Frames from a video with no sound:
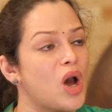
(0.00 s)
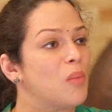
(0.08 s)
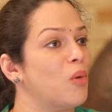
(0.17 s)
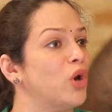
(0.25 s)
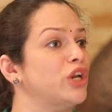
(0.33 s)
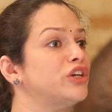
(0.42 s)

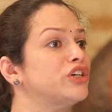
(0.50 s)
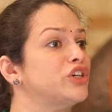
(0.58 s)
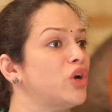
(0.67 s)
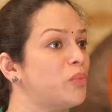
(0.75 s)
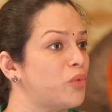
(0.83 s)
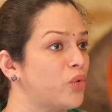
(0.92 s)
monitor
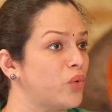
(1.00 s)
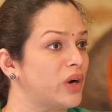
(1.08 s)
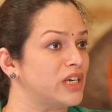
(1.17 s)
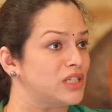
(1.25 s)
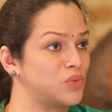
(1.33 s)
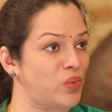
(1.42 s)
your
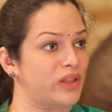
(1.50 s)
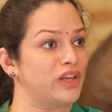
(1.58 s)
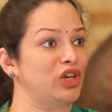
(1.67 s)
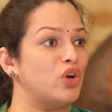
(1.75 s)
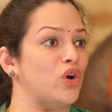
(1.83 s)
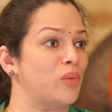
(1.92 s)
progress, whether
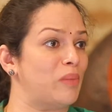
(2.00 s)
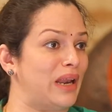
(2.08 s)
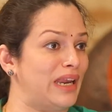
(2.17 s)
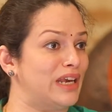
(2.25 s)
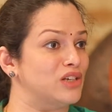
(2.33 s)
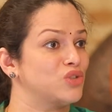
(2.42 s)
your
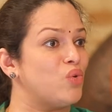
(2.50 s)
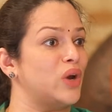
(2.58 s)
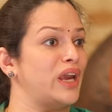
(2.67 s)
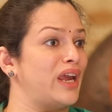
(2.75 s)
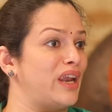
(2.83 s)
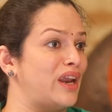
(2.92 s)
belly is
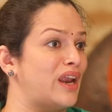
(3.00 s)
going in